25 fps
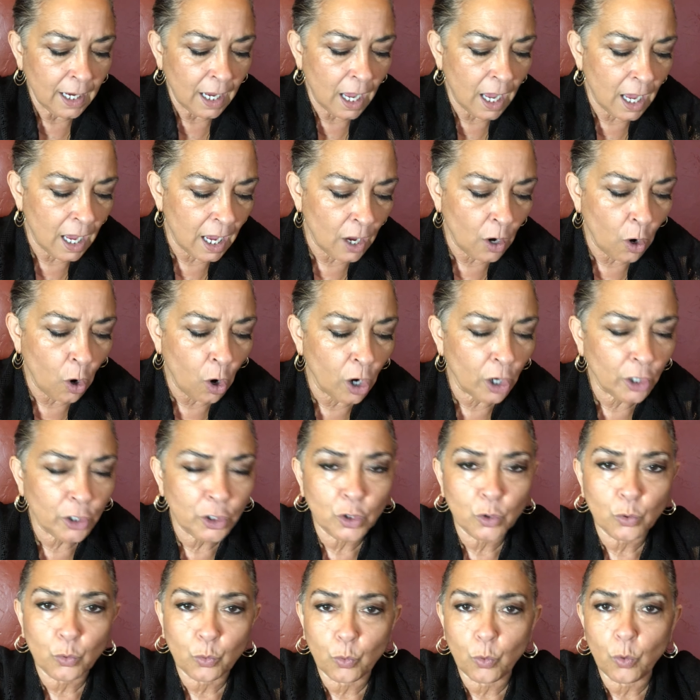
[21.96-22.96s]
Uh, are
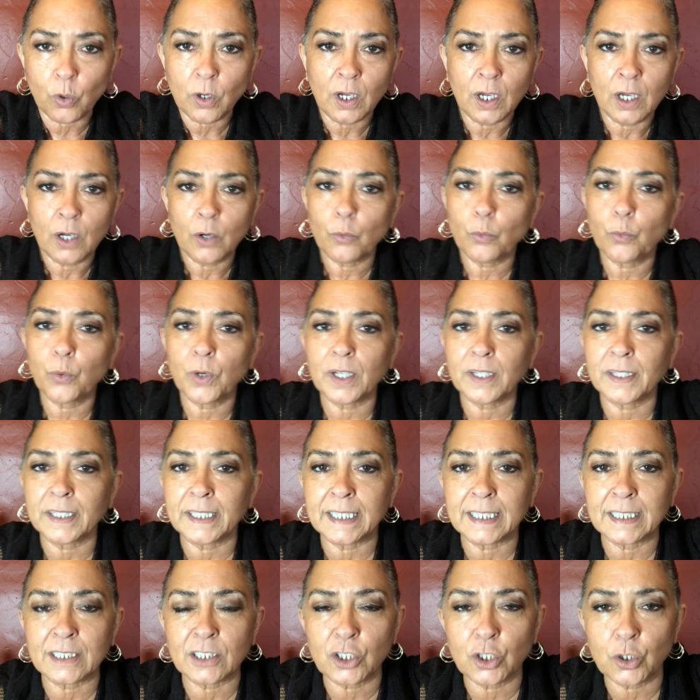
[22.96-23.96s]
you
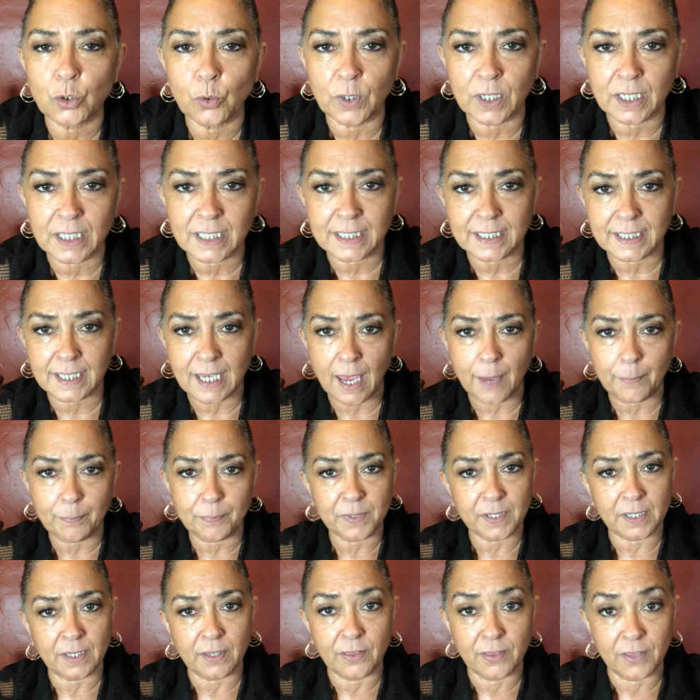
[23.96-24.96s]
willing to
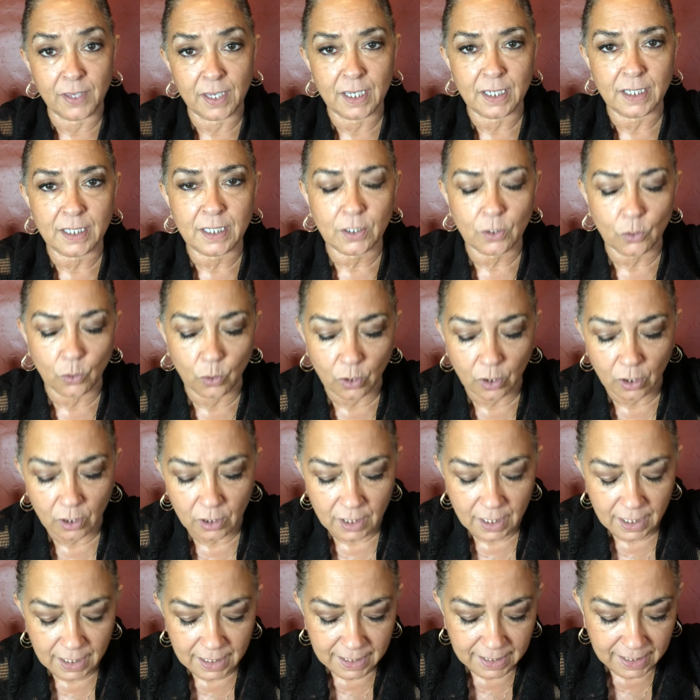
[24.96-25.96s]
accept this or
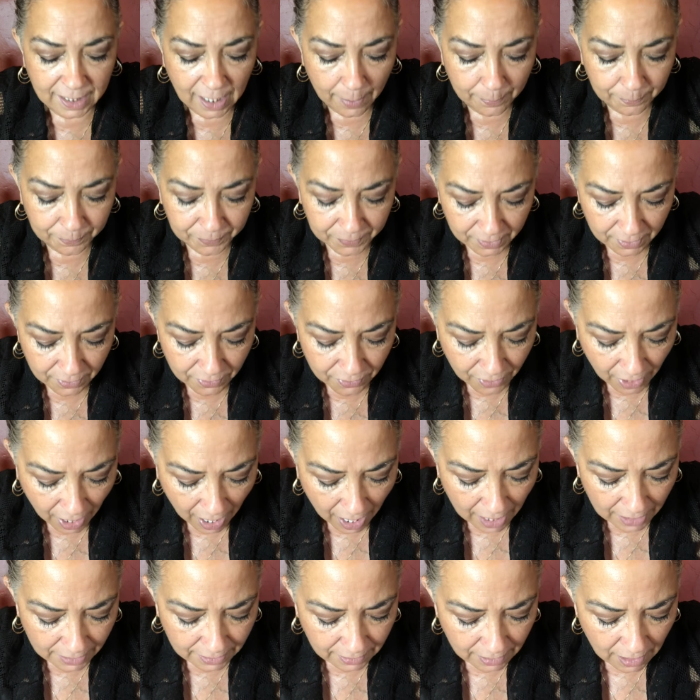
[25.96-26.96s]
accept
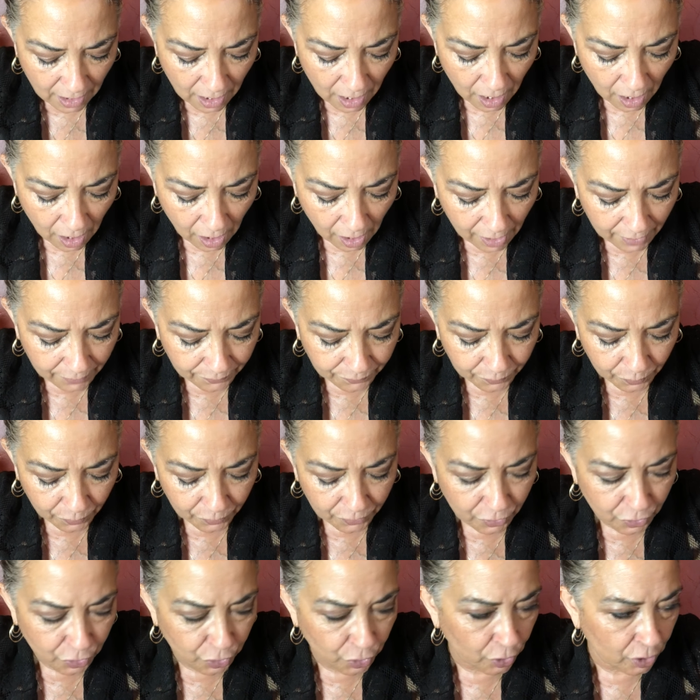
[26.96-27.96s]
that. I feel
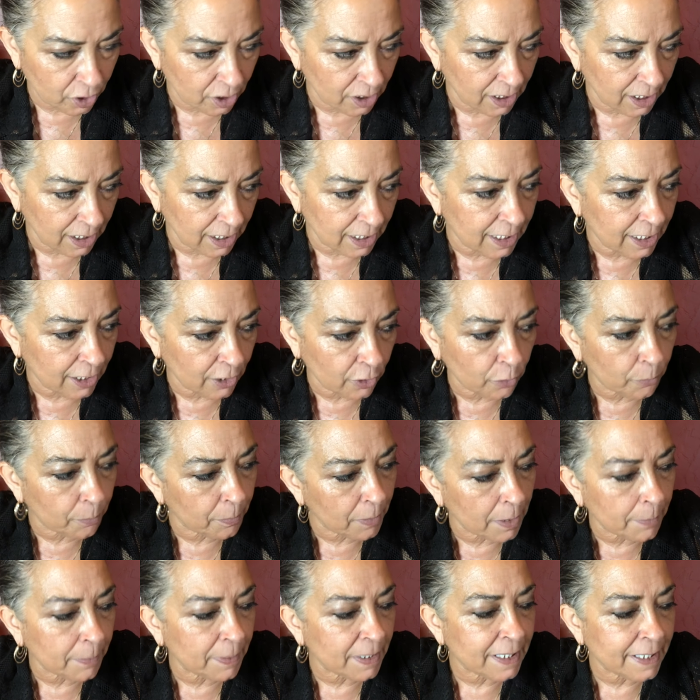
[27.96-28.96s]
that you're going to hear
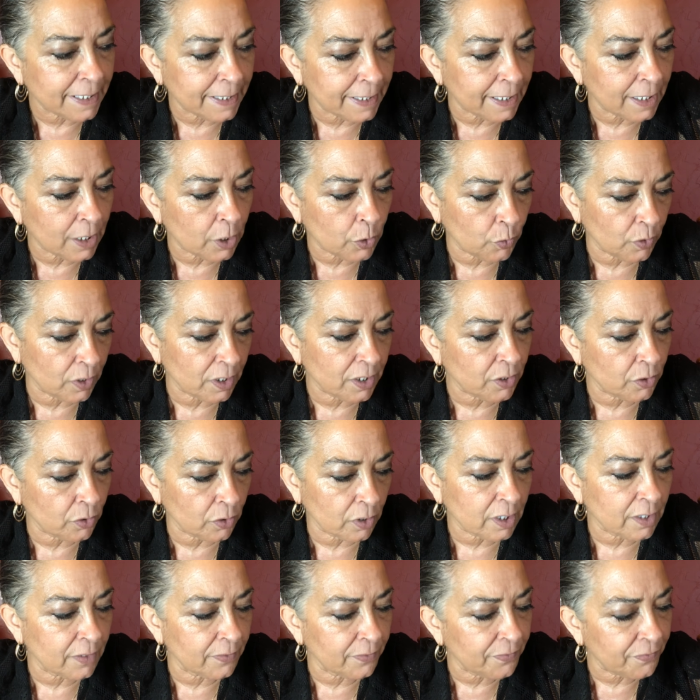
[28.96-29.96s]
maybe secrets
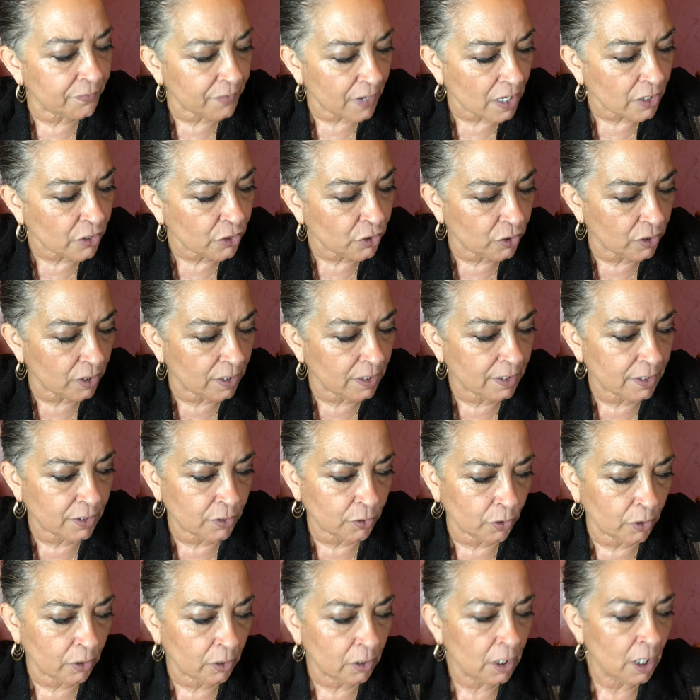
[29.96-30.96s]
or
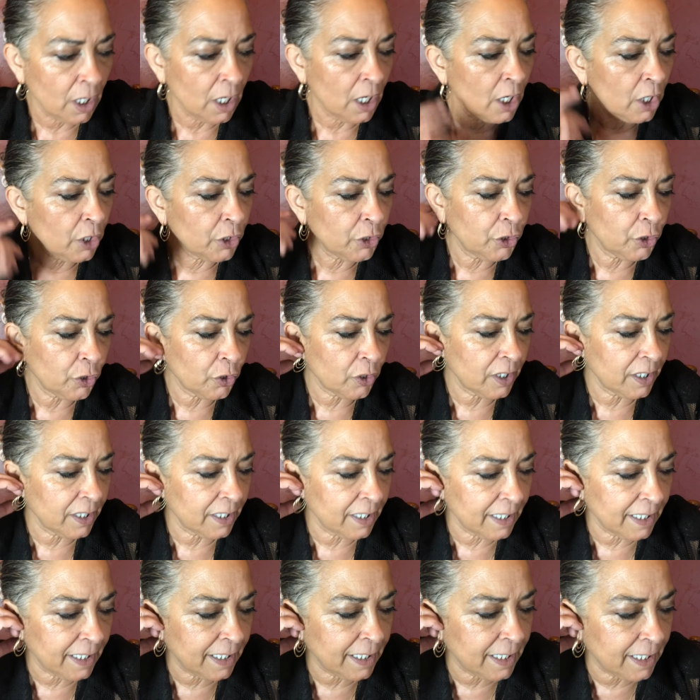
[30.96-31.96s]
confessions or you're going
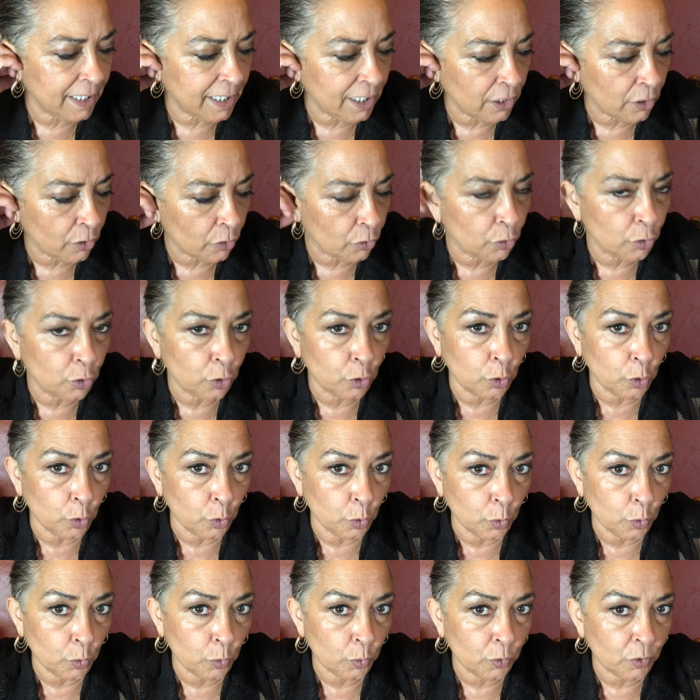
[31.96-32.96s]
to hear
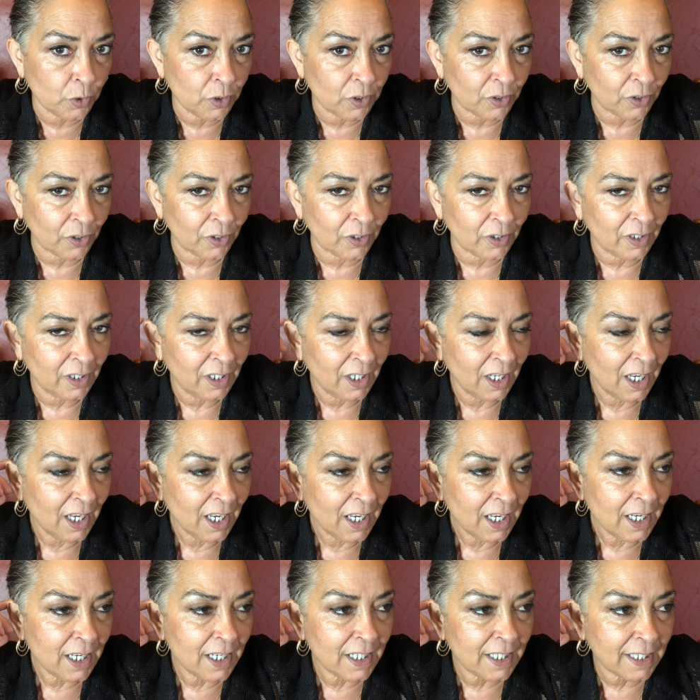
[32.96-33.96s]
news or
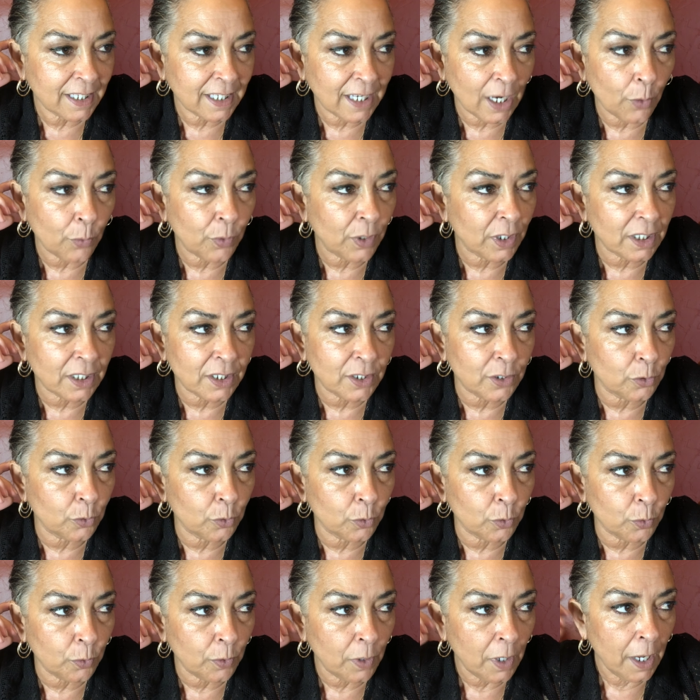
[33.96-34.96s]
it's going
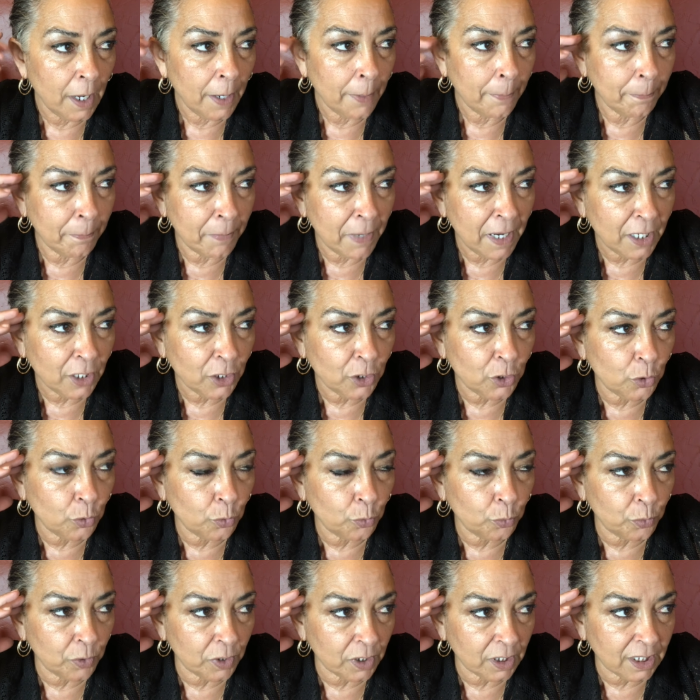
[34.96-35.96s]
to make
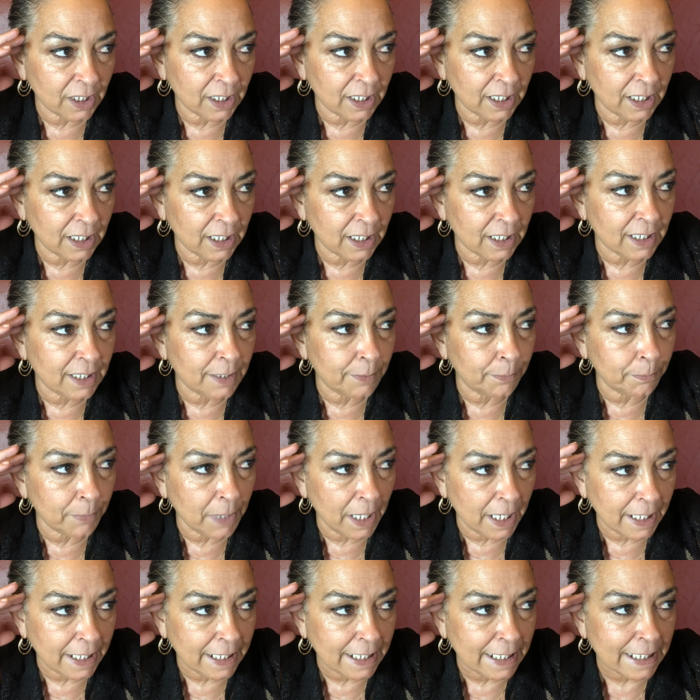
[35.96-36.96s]
you really
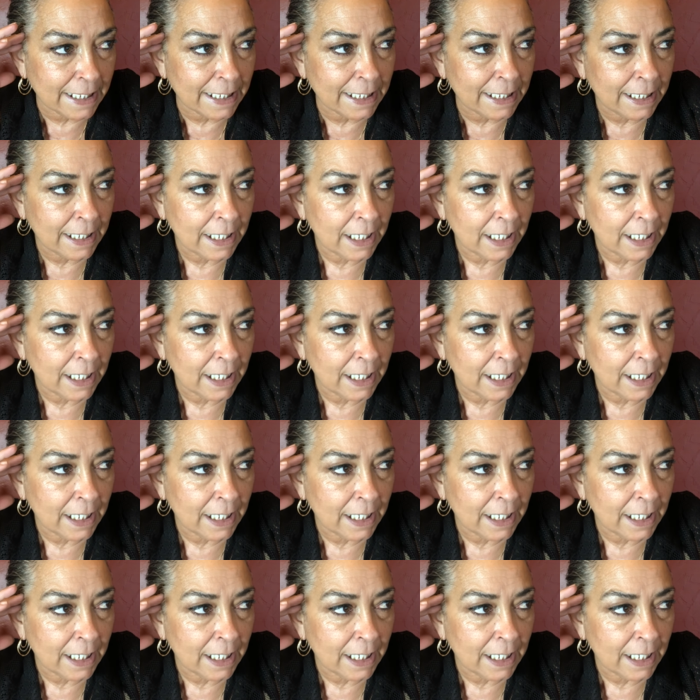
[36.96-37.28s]
make